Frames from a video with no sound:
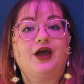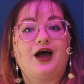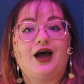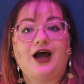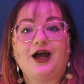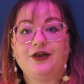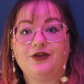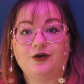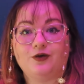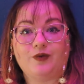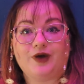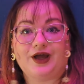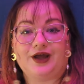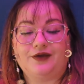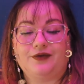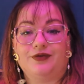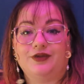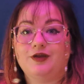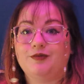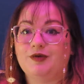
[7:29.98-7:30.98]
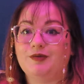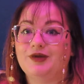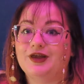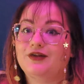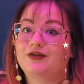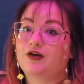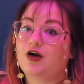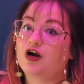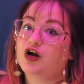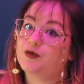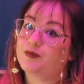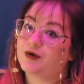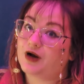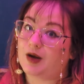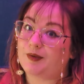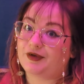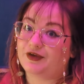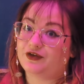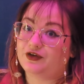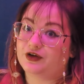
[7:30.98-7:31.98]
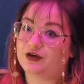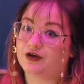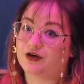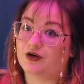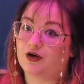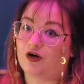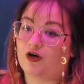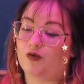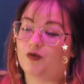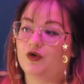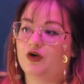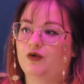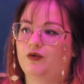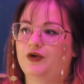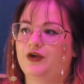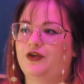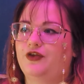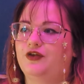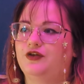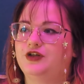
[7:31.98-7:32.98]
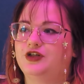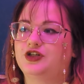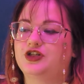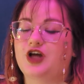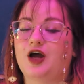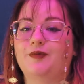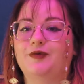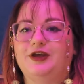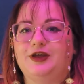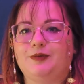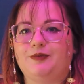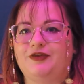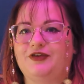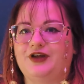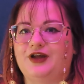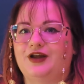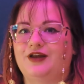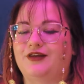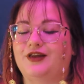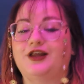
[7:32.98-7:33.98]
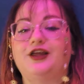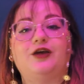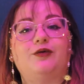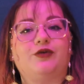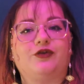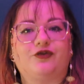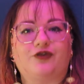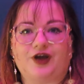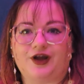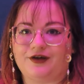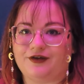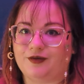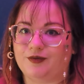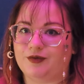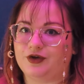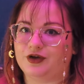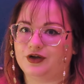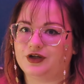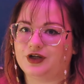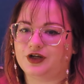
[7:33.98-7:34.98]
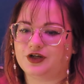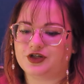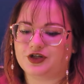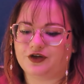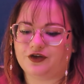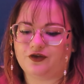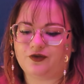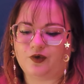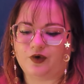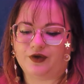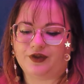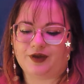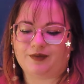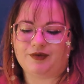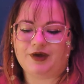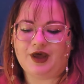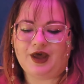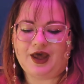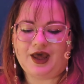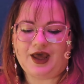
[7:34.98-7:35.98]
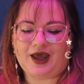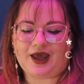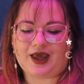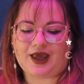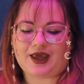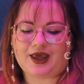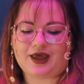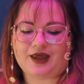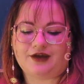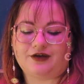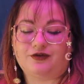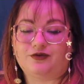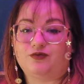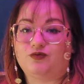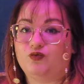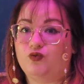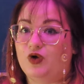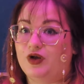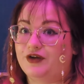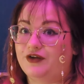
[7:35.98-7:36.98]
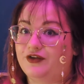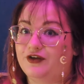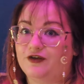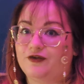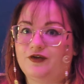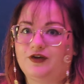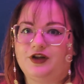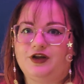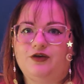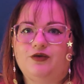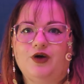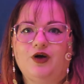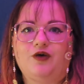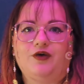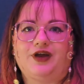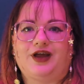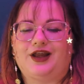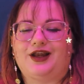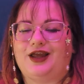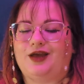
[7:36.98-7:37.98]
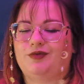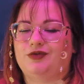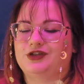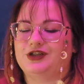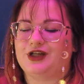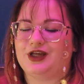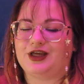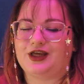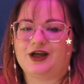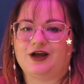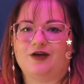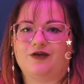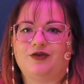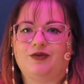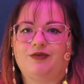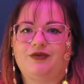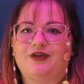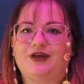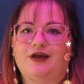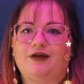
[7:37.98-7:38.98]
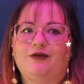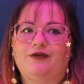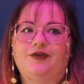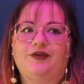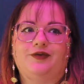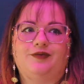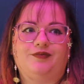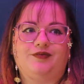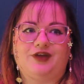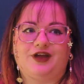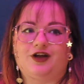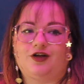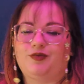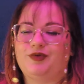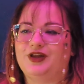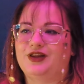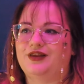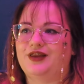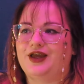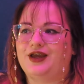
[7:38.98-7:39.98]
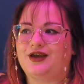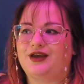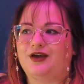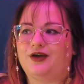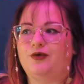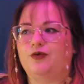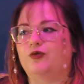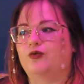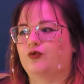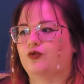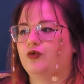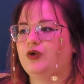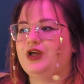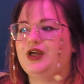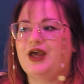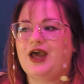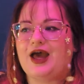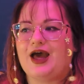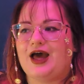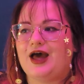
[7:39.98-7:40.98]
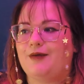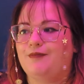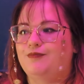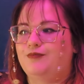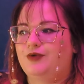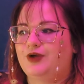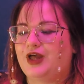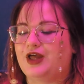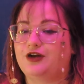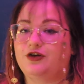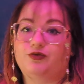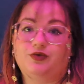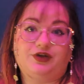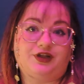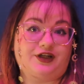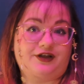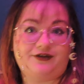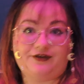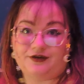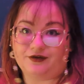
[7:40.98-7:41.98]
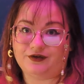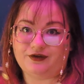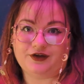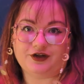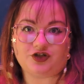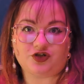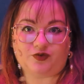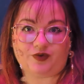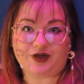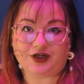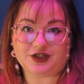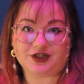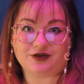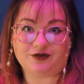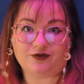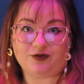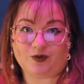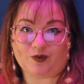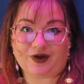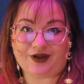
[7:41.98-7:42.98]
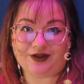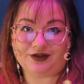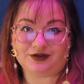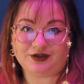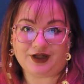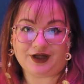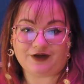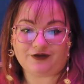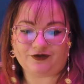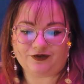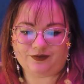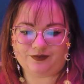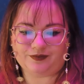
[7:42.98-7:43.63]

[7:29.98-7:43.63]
Either way, the mimics are promised a good home, with the shopkeep stating that he would find some good dungeons for them, and once they're fully grown and able to take care of themselves, it'll be like a rehab and release situation for wildlife.